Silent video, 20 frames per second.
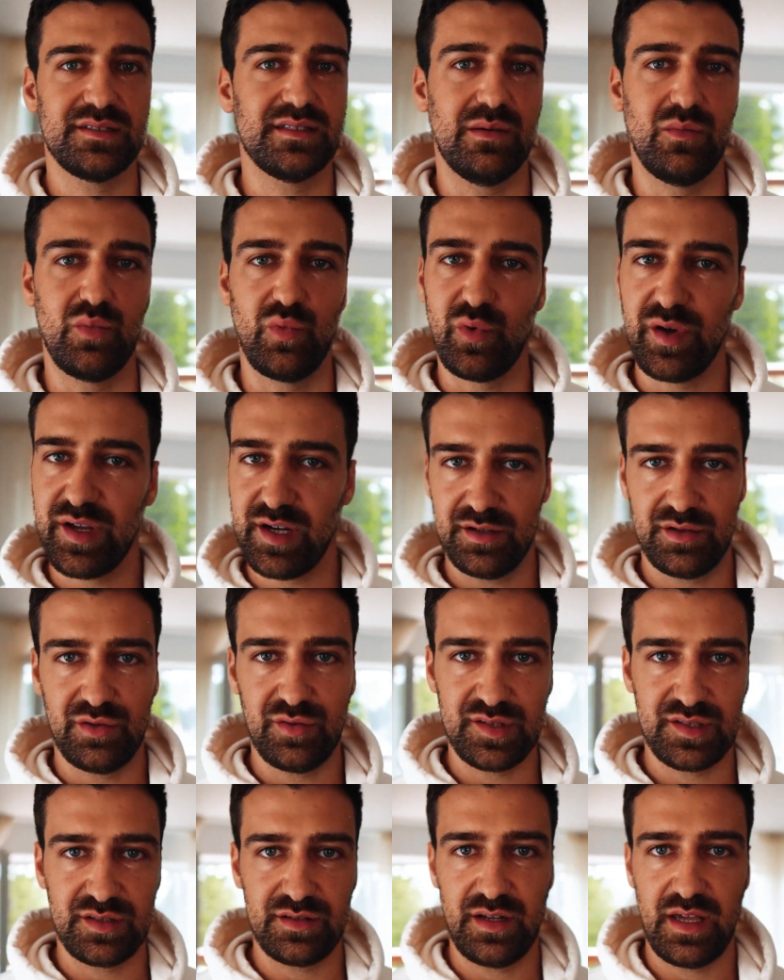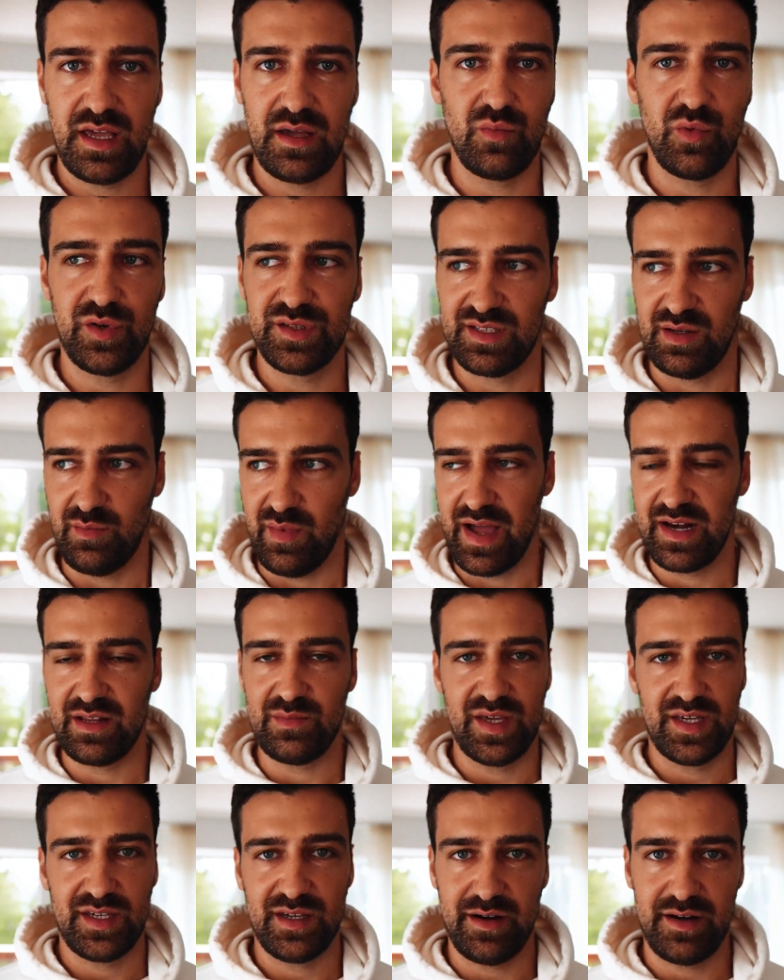some weird username with some
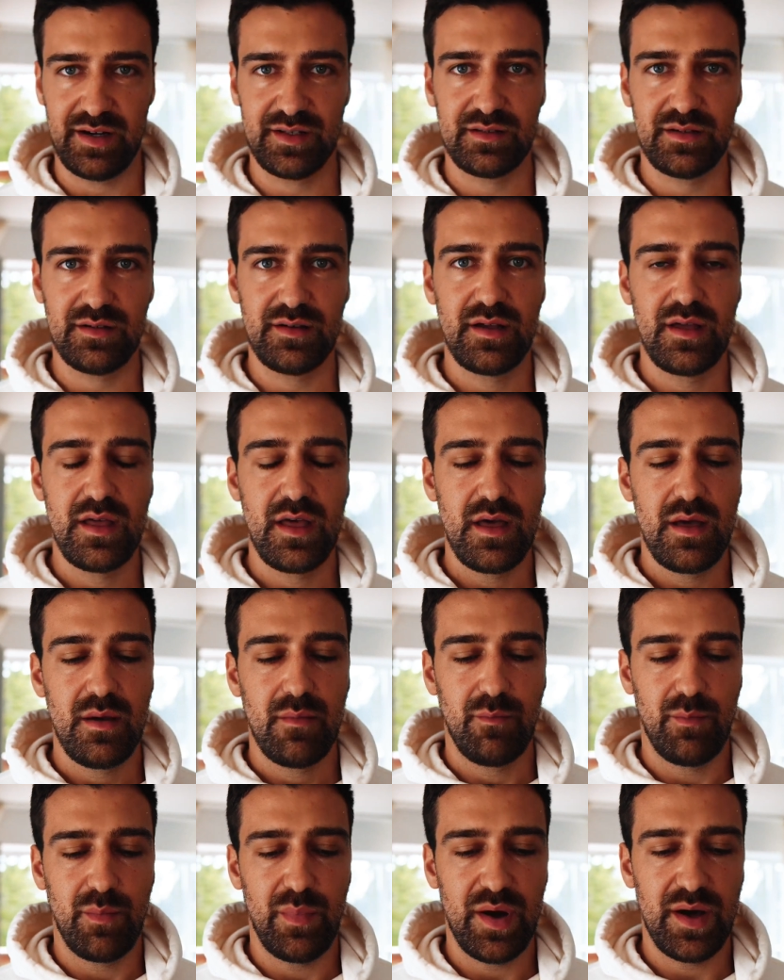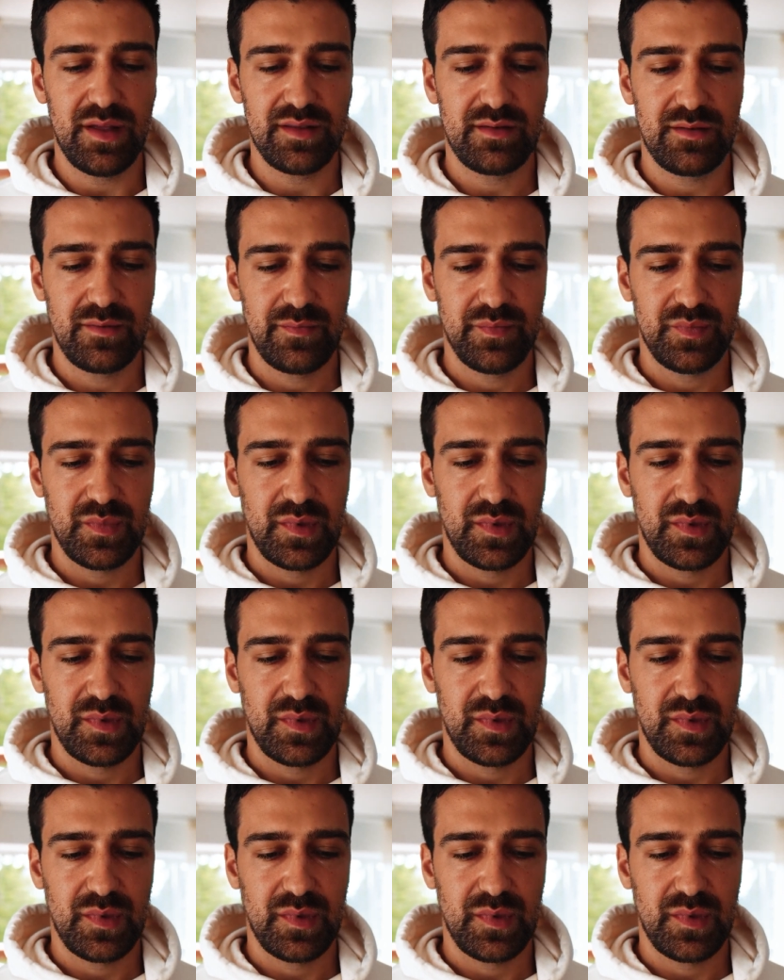anime character. But